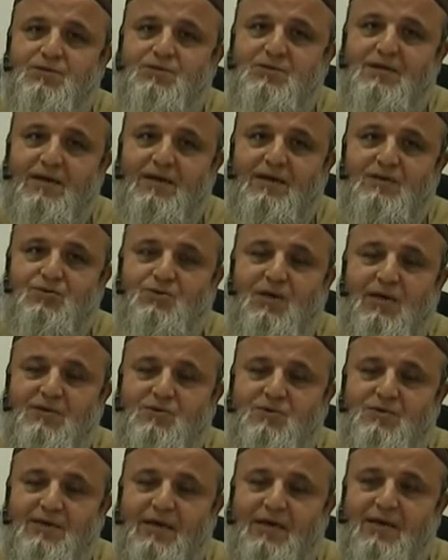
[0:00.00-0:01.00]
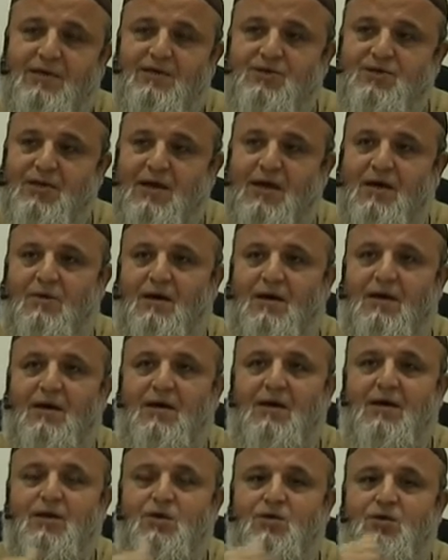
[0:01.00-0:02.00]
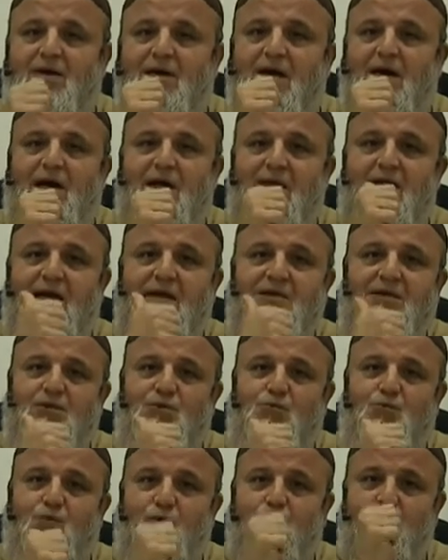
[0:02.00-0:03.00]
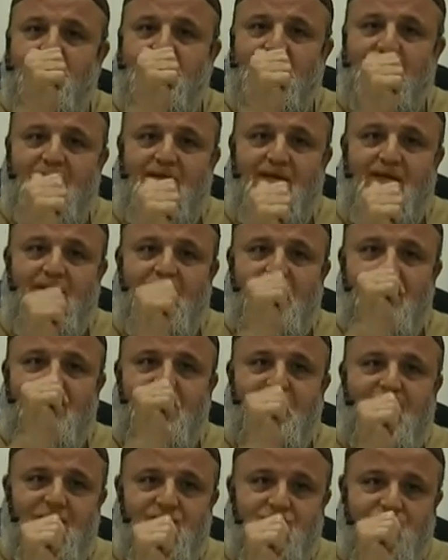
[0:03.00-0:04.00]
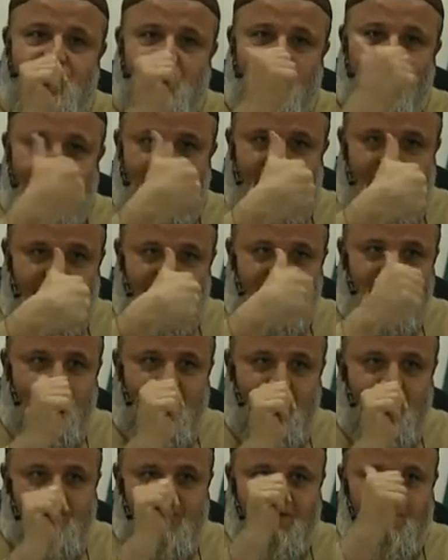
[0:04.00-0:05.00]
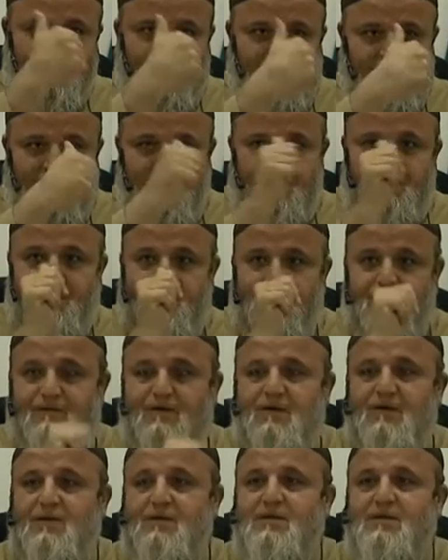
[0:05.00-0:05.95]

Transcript: you try to take a shower, you can't let the water touch that surface of